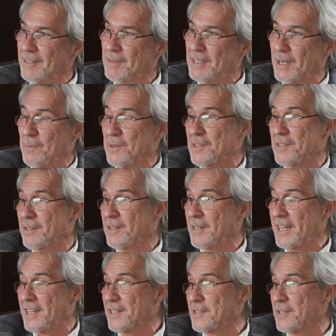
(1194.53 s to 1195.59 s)
I mean, that was I
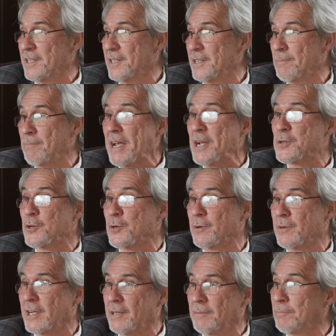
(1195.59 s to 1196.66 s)
guess the
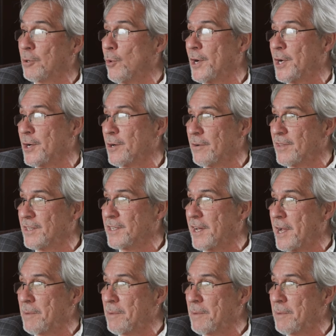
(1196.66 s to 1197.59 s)
major employer of the time